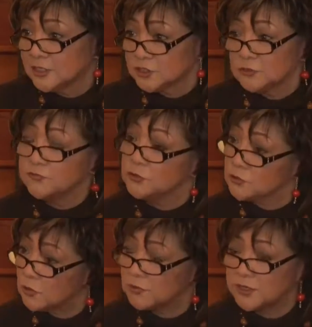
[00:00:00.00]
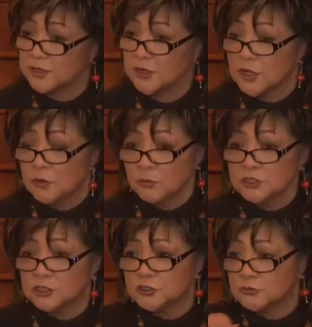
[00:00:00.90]
So if you go there,
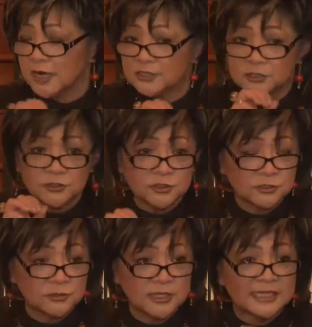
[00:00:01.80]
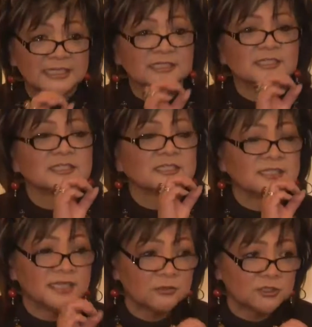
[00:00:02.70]
what you're trying to do is
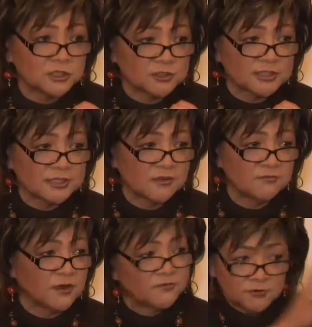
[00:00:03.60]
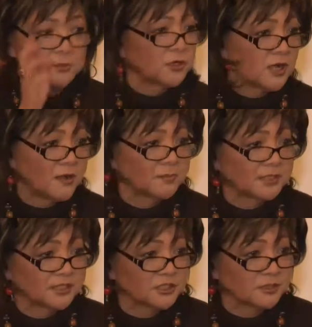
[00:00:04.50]
distinguish yourself from your
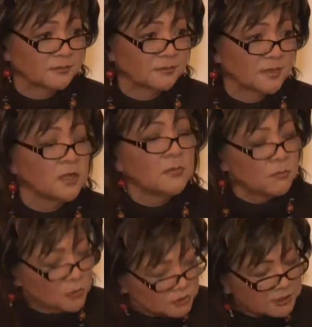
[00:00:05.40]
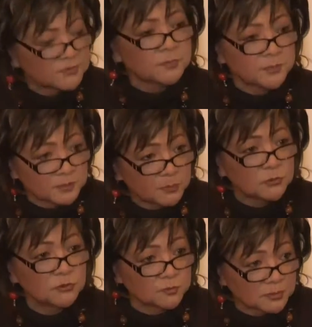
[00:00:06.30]
competition. Most of the people
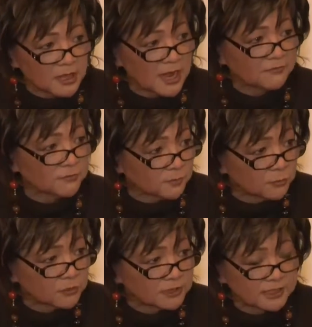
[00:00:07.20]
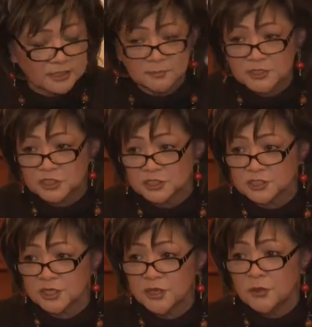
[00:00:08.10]
who apply for boards and
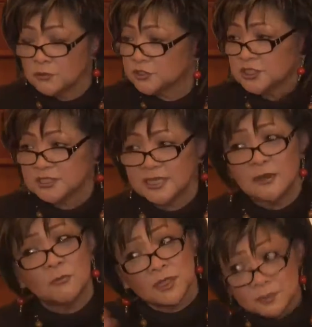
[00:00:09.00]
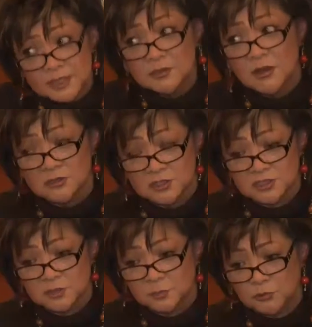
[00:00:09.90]
commissions will just say, I want to belong to
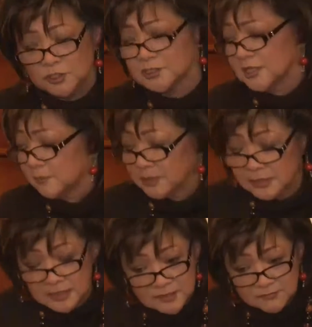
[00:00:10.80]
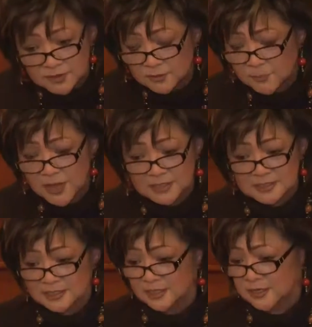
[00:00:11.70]
this board because I believe in the
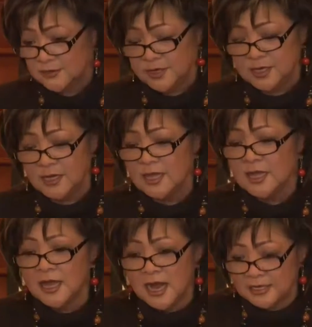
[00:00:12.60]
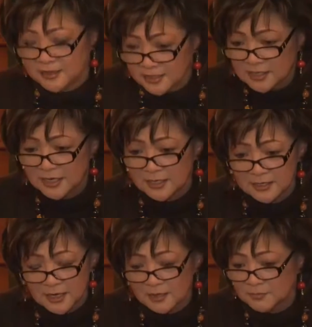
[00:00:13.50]
policy area. I think
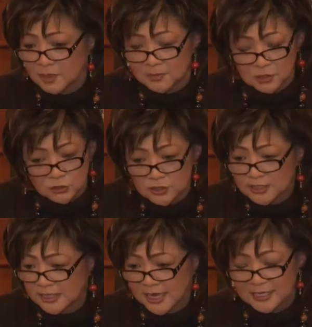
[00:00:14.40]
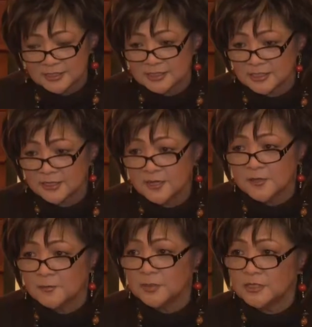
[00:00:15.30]
I'm a good candidate.
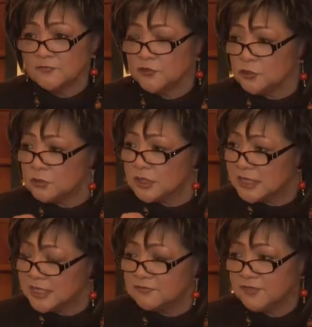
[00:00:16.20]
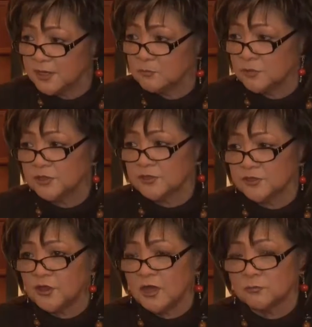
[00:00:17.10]
But if you leave them with a
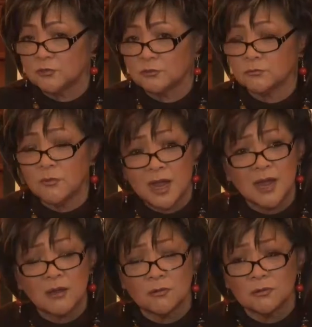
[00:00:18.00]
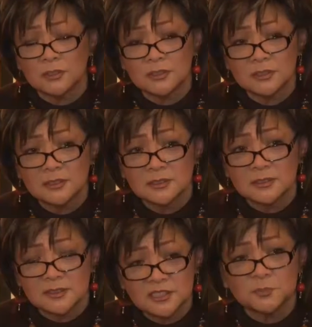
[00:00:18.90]
thought where, wow,
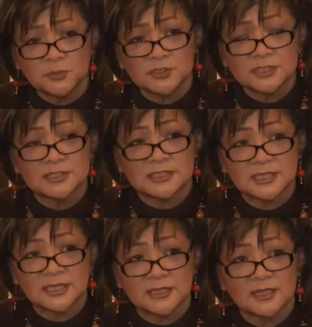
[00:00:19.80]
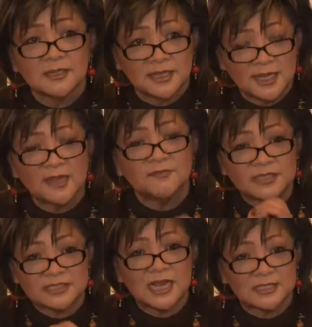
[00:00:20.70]
this person said they have
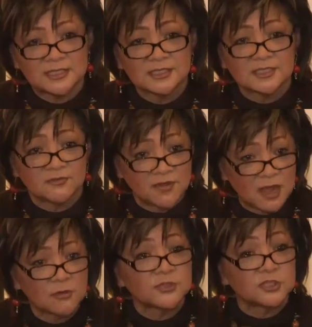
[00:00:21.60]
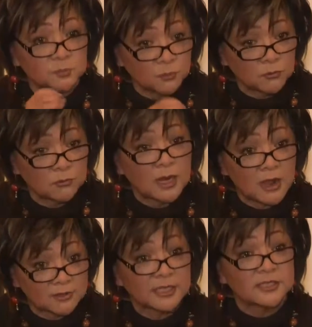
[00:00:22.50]
these ideas of how
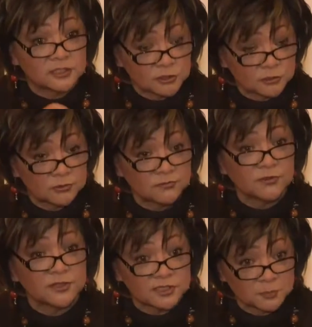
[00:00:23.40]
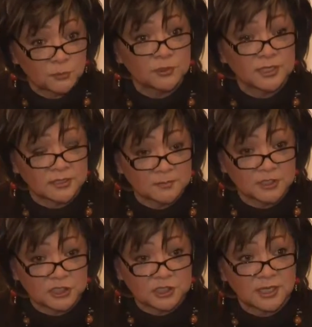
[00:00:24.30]
they can serve on this board and
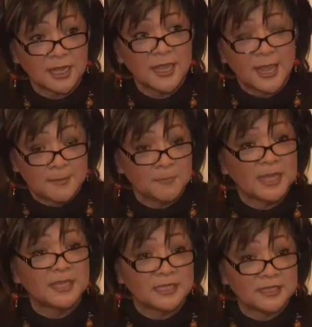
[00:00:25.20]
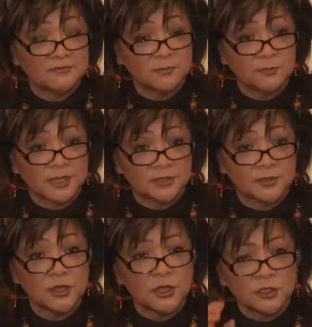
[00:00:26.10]
commission and make it even
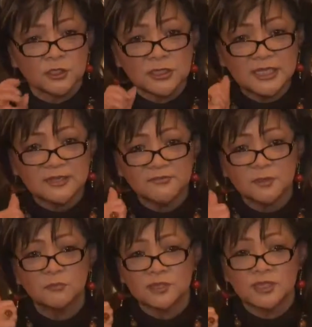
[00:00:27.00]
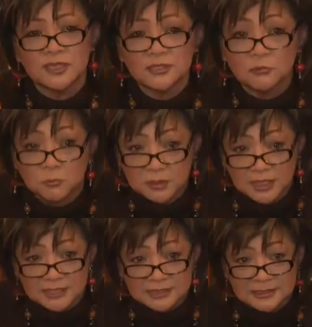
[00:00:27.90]
better, you leave them with a little
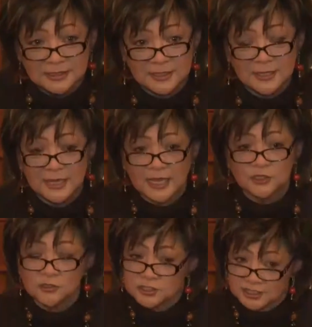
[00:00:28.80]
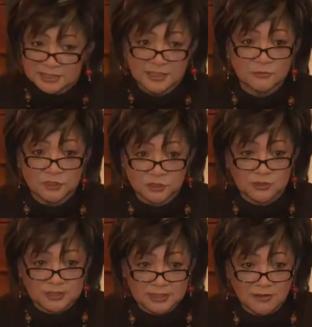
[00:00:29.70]
plus and you distinguish
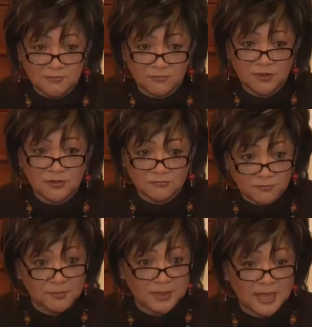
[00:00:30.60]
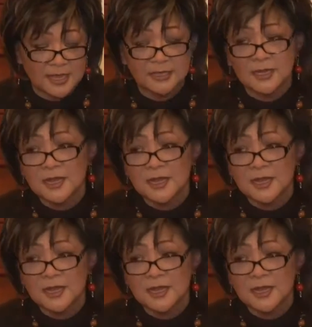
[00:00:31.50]
yourself from that.